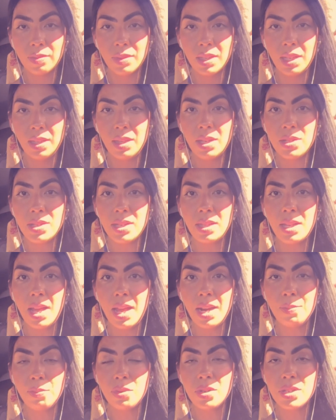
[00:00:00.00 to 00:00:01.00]
There's a
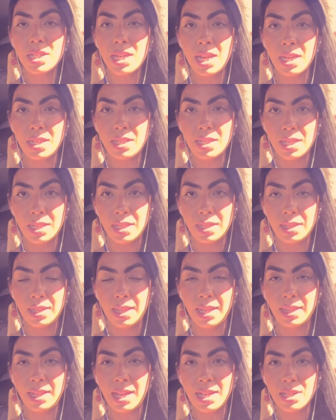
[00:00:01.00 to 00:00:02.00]
lot of pretending,
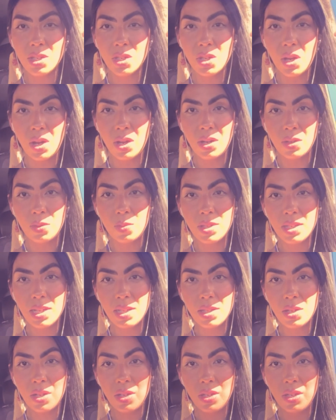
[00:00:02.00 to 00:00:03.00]
like that song. What's
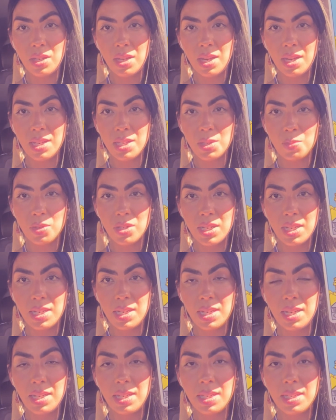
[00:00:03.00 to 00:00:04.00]
that song, you guys,
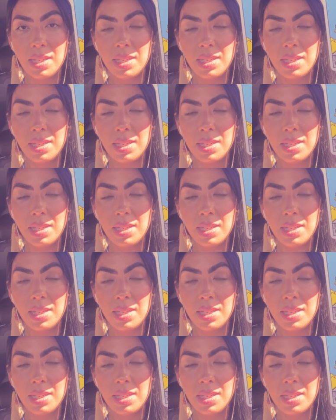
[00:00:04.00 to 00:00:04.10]
Pretending?